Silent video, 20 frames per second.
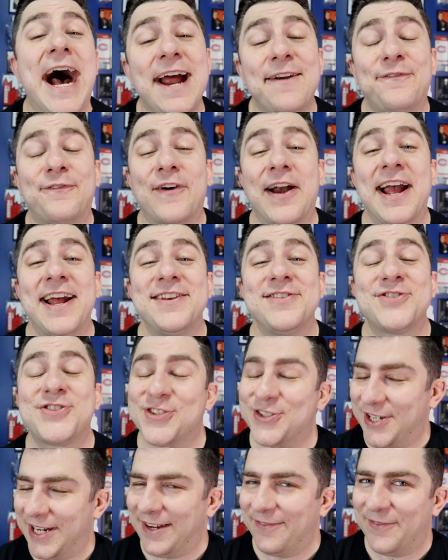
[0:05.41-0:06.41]
Hi, friends.
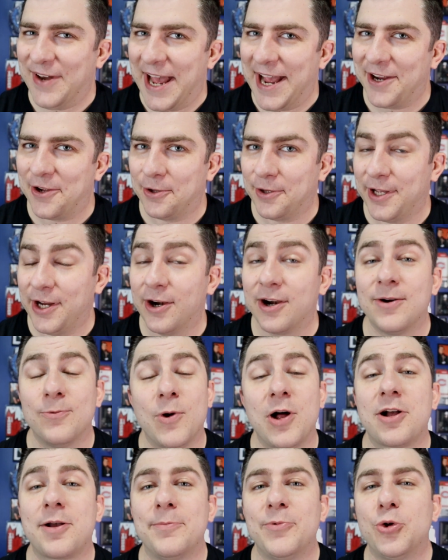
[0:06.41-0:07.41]
Steve Dangle here, and
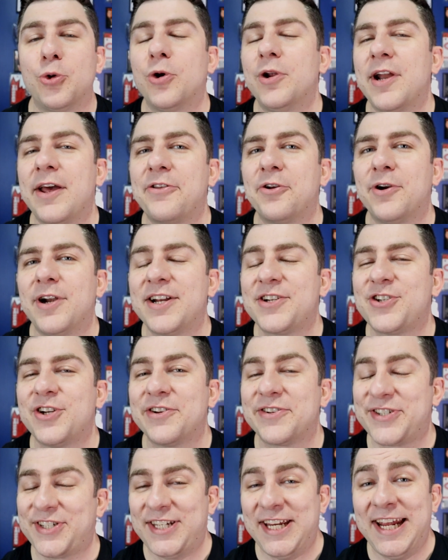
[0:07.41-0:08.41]
welcome to another
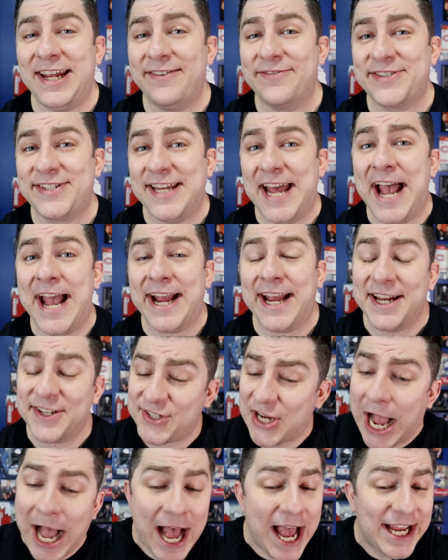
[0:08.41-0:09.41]
edition of Steve's
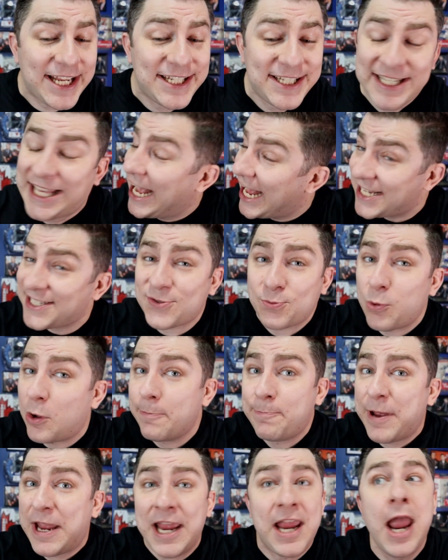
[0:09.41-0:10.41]
Dangits. I guess
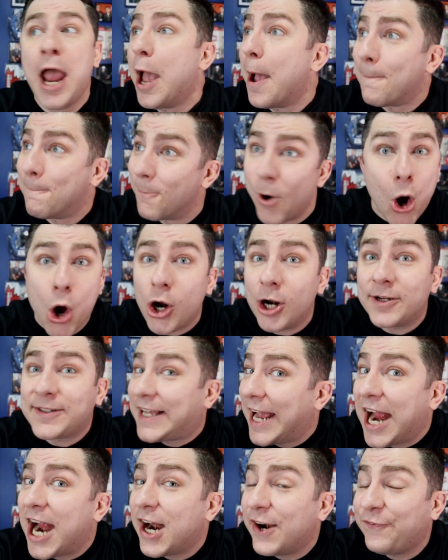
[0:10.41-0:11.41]
we'll be more
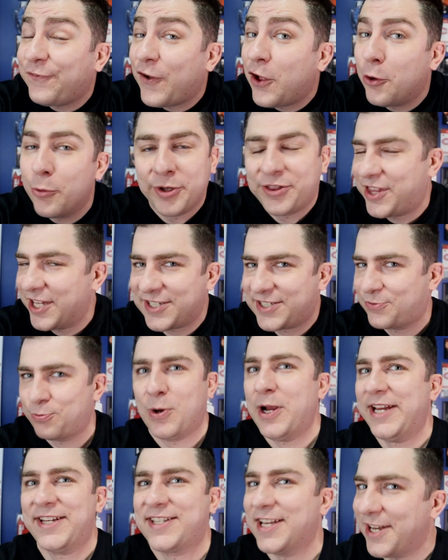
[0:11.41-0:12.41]
careful with this
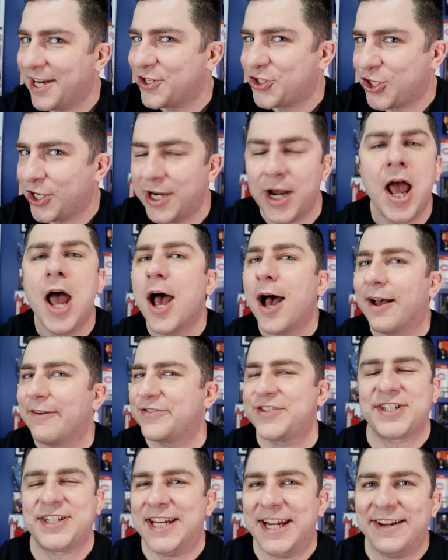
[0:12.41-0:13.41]
week's edition
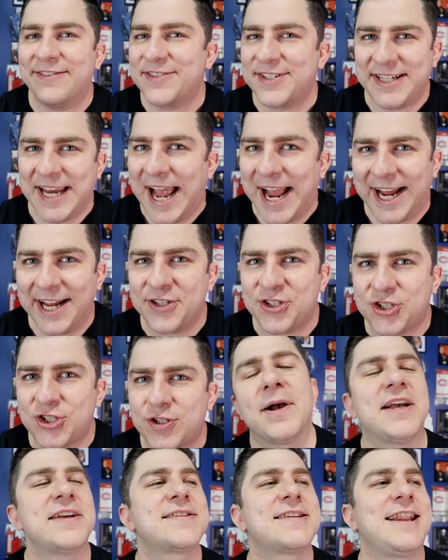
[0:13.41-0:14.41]
of Steve's
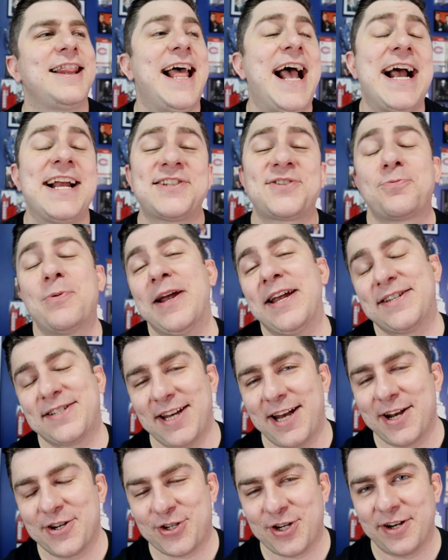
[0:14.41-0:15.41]
Dangits, because last
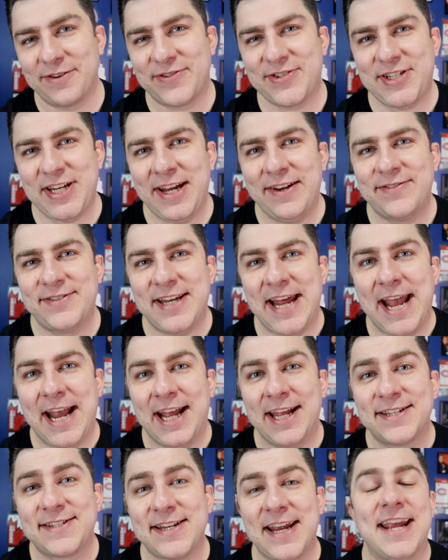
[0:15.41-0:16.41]
week's edition of Steve's
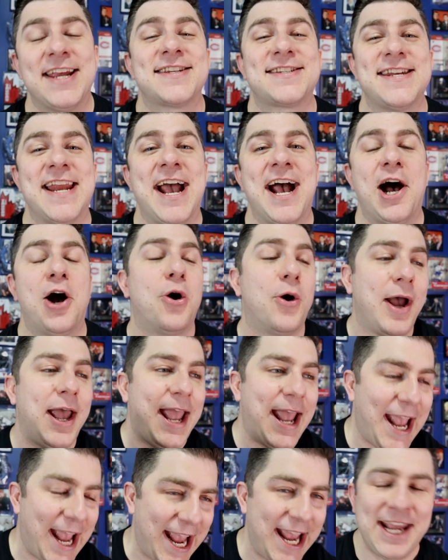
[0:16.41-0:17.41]
Dangits is now
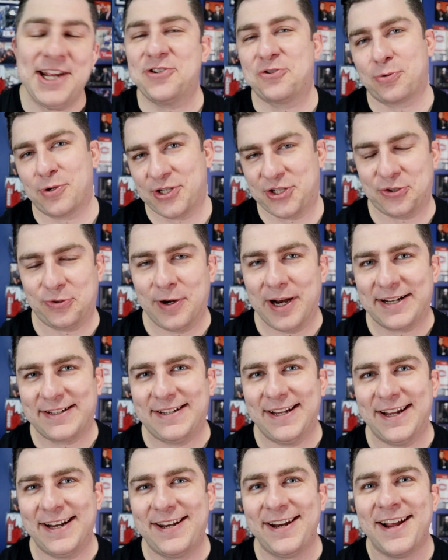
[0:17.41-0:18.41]

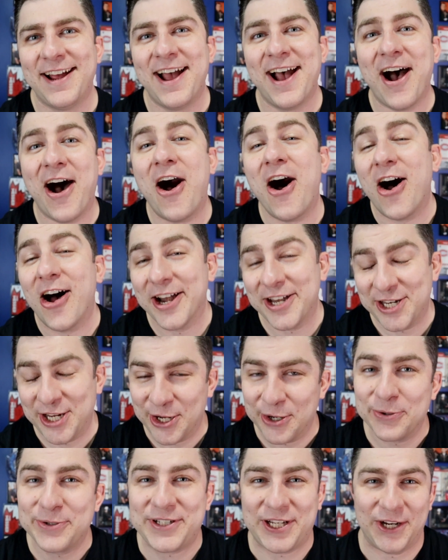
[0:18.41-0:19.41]
age-restricted on
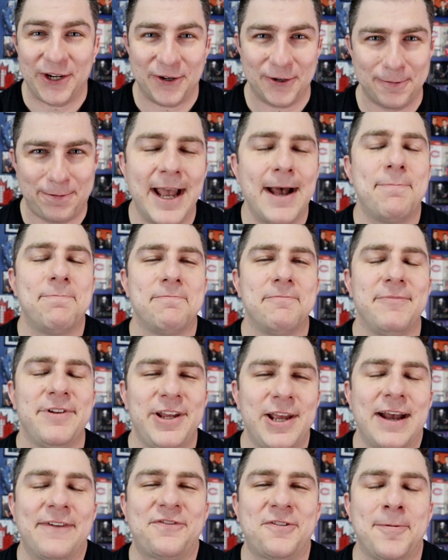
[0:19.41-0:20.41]
YouTube. Yep,
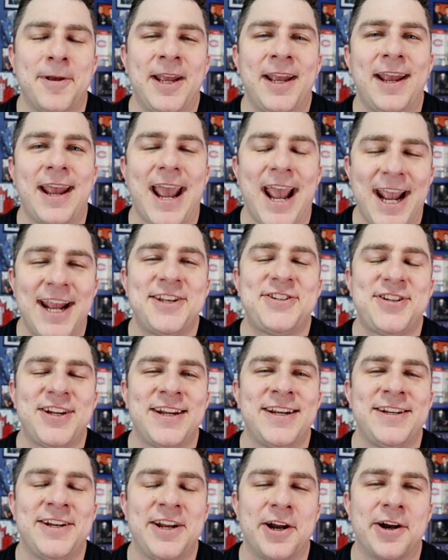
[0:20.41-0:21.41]
you have to be
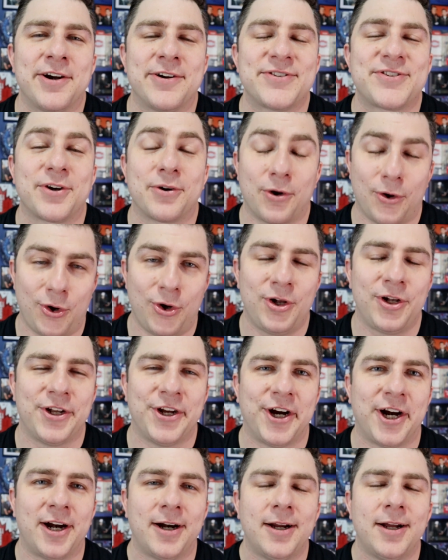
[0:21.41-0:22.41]
18 years or
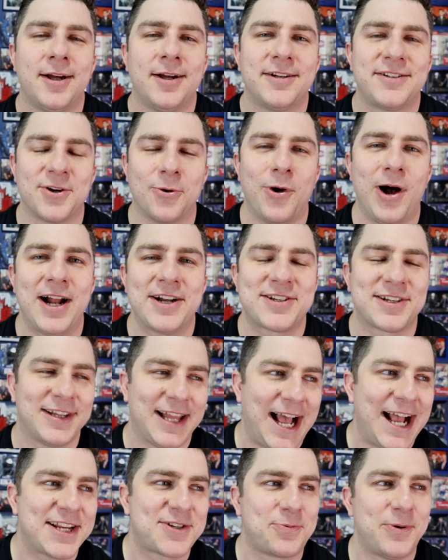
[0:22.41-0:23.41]
older to watch
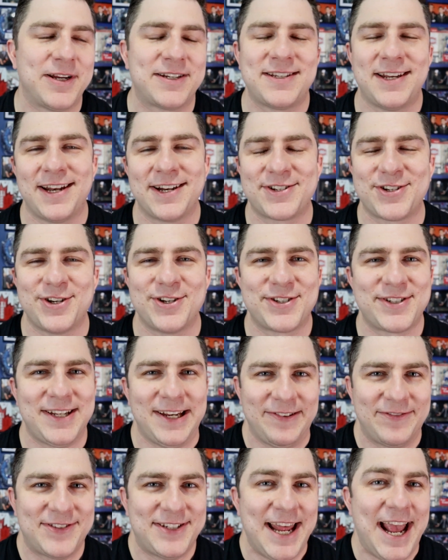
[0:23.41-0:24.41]
last week's edition of
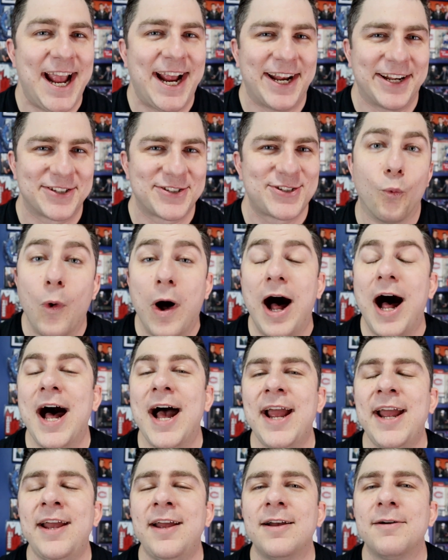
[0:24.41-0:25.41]
Steve's Dangits.
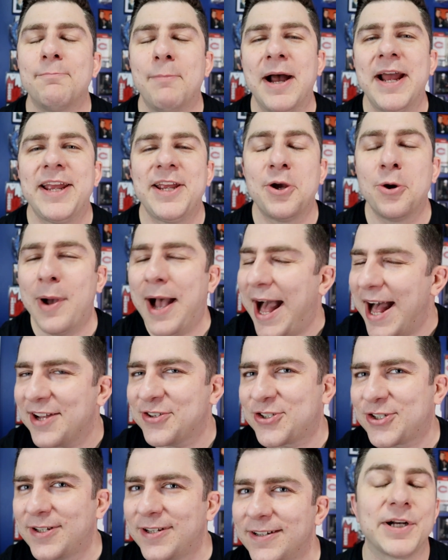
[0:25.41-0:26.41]
Why, might you
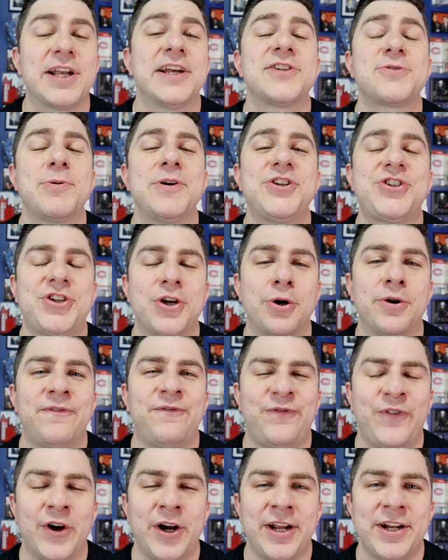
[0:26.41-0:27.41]
ask? Because we
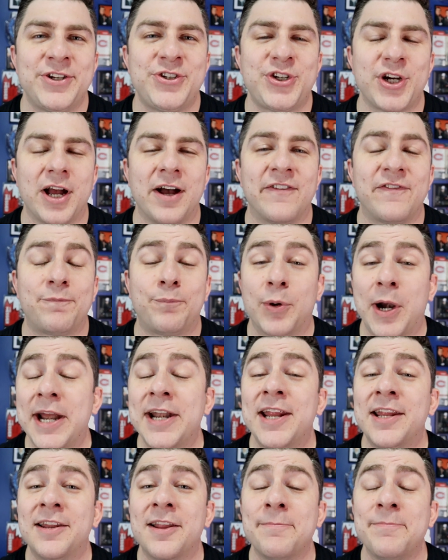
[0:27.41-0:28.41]
showed footage of
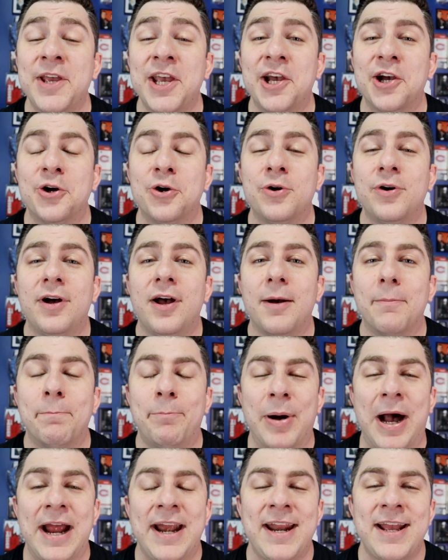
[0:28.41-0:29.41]
Brendan Lemieux
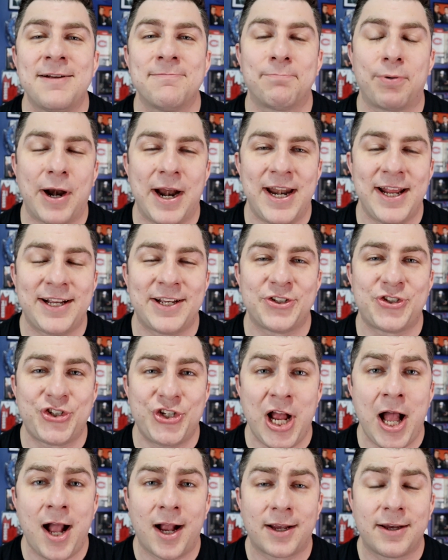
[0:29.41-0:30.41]
biting Brady
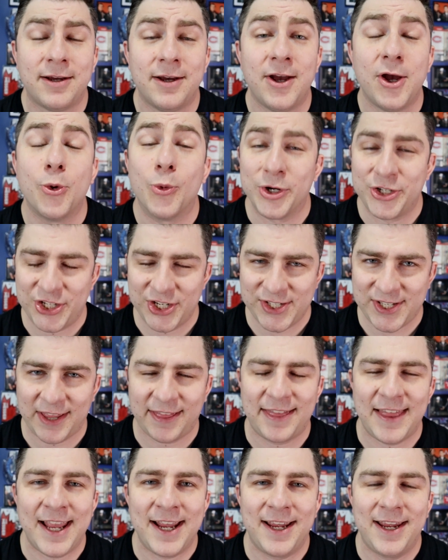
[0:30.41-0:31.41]
Tkachuk, which is
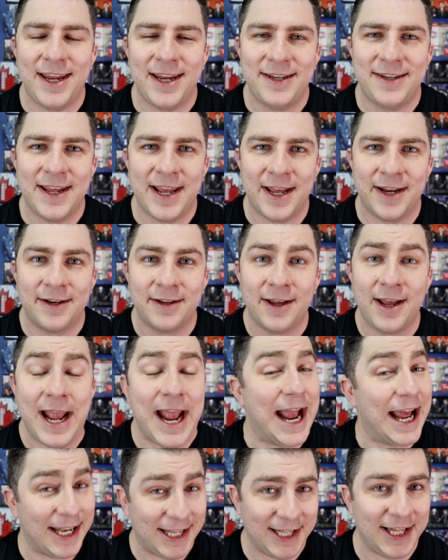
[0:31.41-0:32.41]
a thing he did.
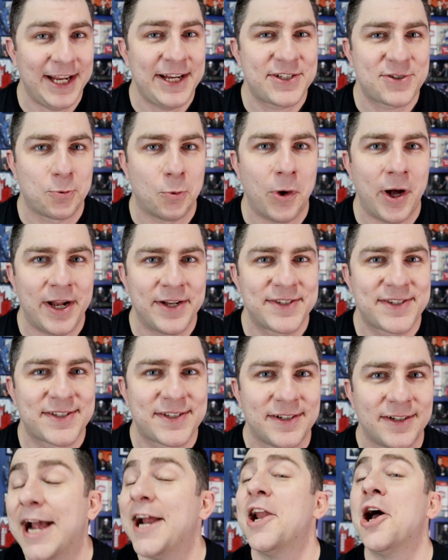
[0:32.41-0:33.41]
At least
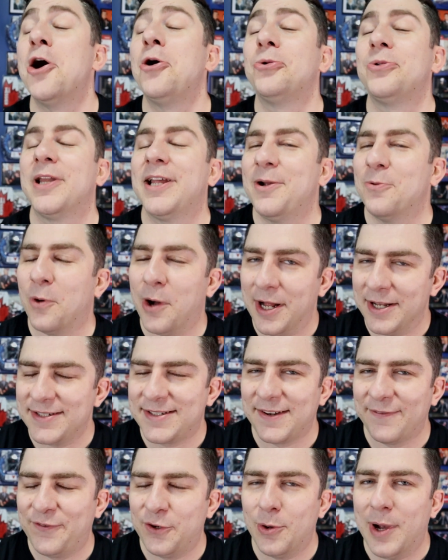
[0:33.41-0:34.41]
once, and only
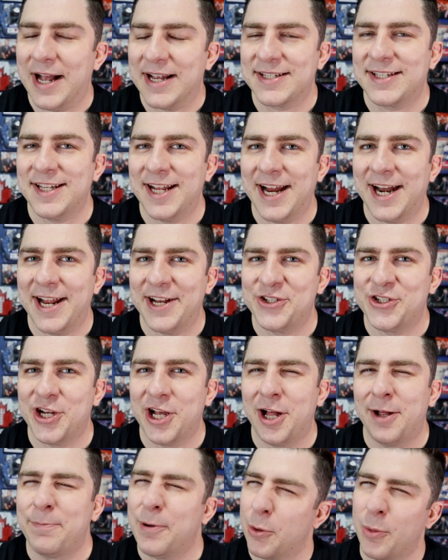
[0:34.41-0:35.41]
once if you ask the
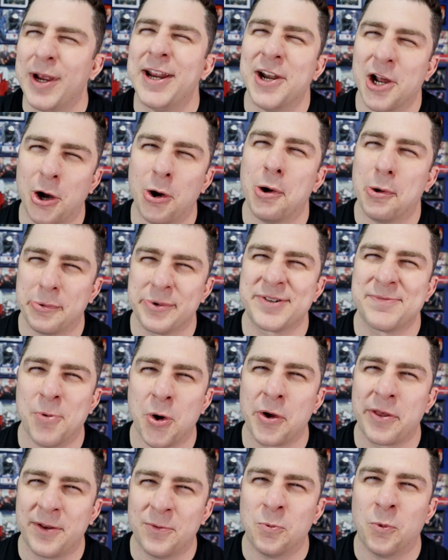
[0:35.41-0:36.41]
NHL, but we know it was
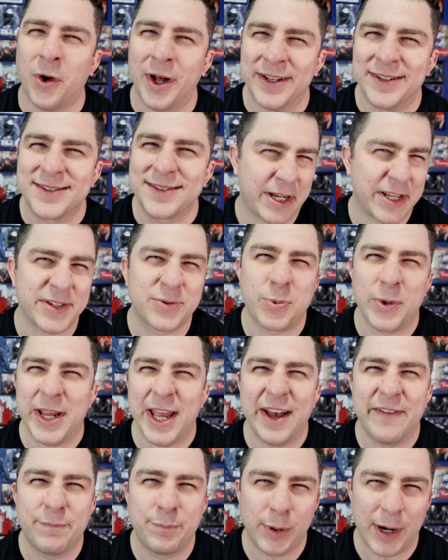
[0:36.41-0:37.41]
more than once, because
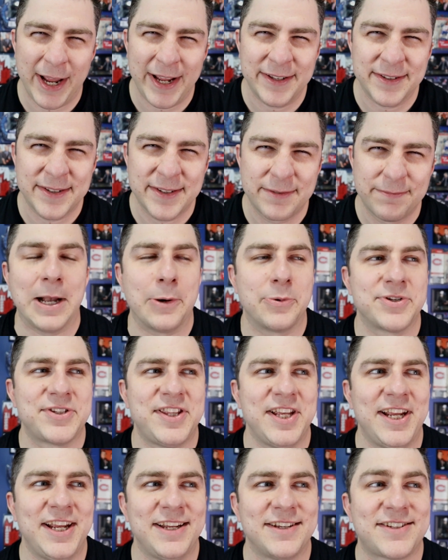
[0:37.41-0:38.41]
we have brains. That was
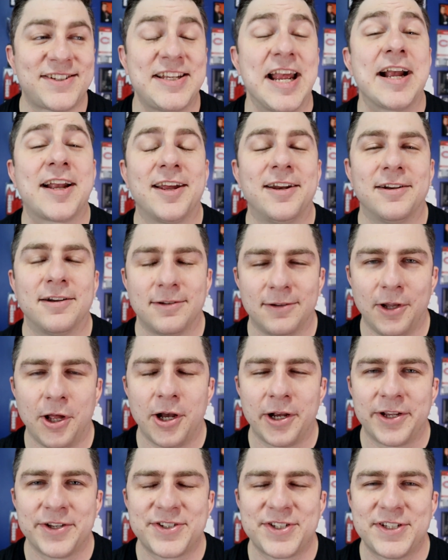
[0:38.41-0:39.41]
the second
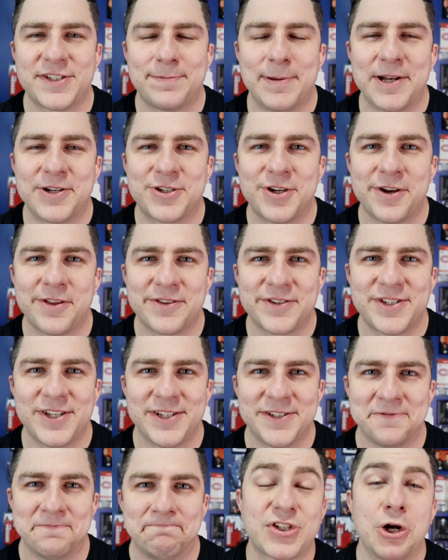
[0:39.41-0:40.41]
longest suspension of the
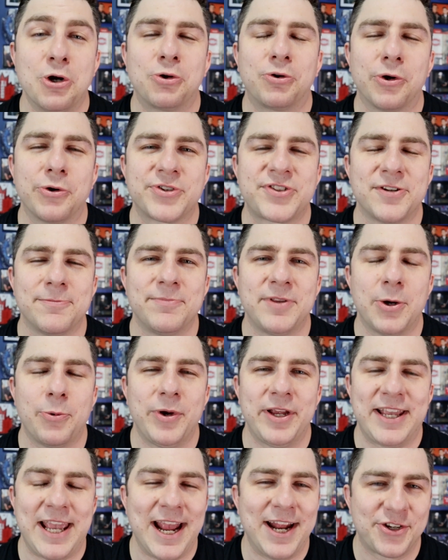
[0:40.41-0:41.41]
season. So gruesome that
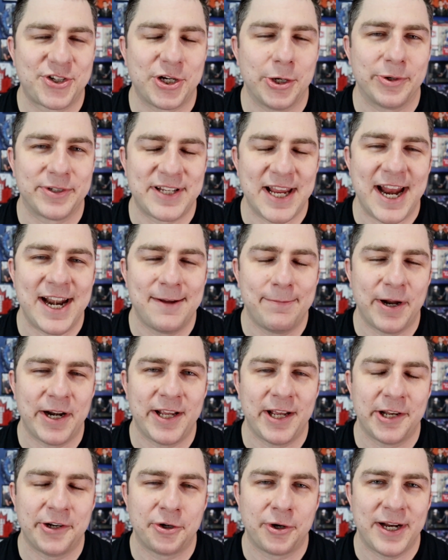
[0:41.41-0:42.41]
we can't show it to
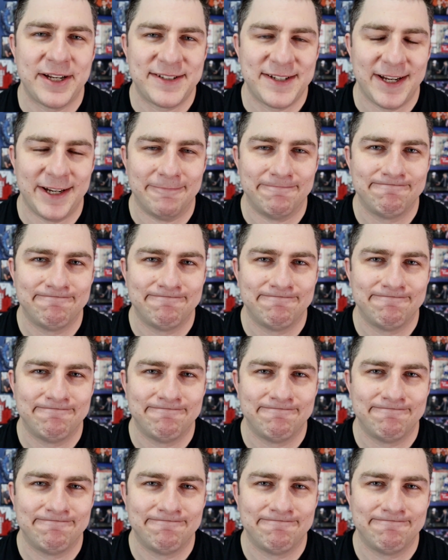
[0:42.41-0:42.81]
anybody under 18.